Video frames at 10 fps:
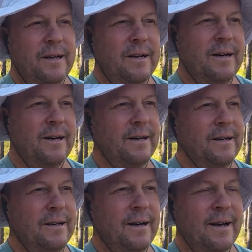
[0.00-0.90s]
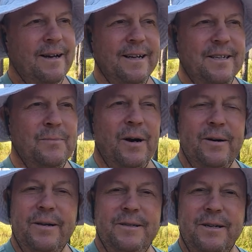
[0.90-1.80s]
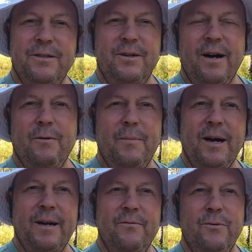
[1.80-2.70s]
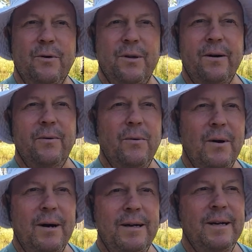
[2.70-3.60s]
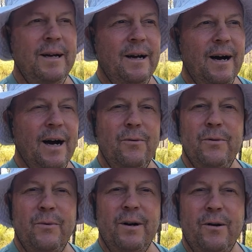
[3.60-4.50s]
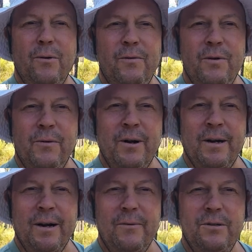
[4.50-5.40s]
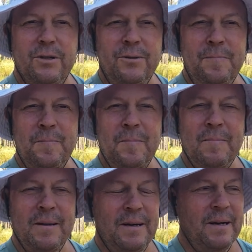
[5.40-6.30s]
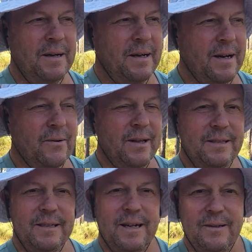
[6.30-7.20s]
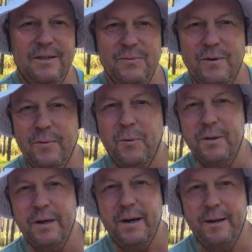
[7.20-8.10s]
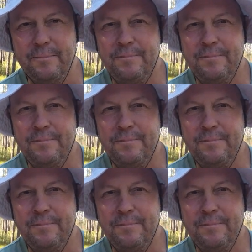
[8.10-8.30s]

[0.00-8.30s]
I guess Americans can travel back and forth. I don't know why I wouldn't want to go over there right now, would you? Anyway, that's it. I just wanted to point that out.